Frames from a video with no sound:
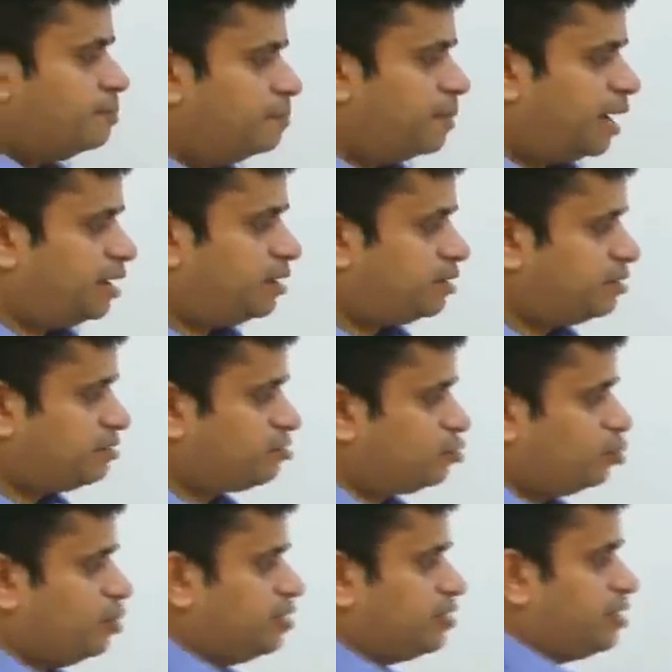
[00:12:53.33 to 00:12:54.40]
Matrix
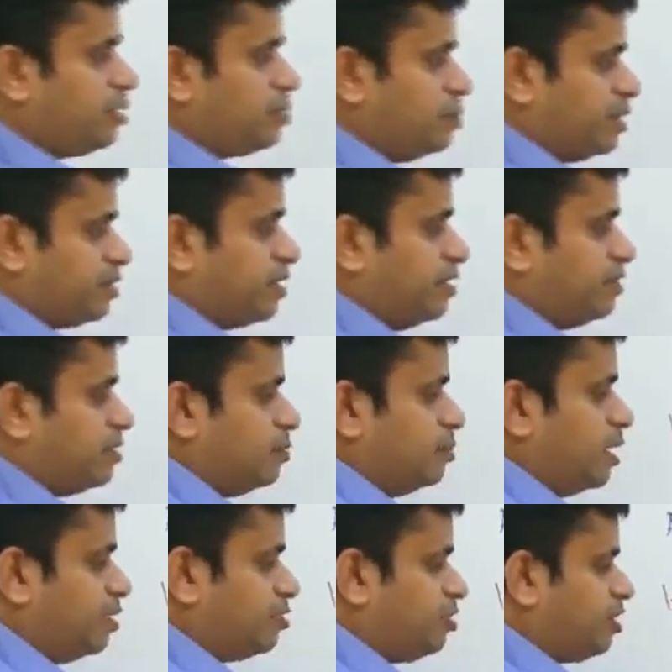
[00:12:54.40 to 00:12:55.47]
we said mesangial
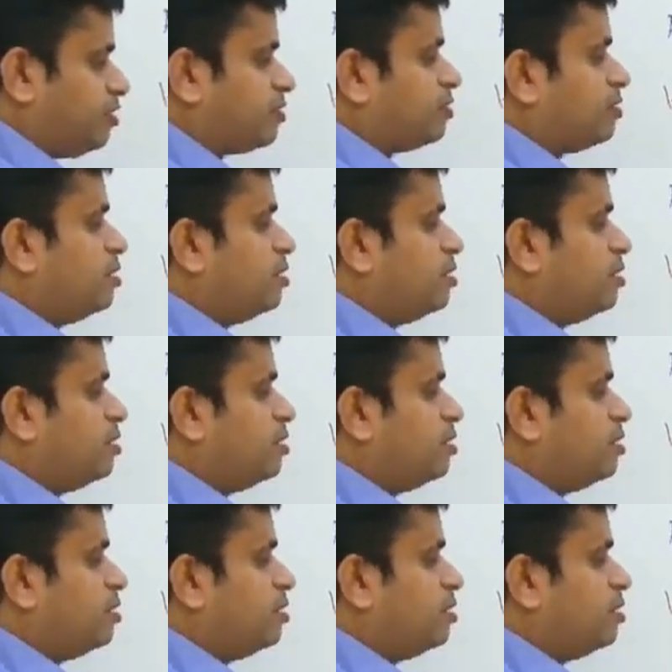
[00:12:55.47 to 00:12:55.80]
matrix.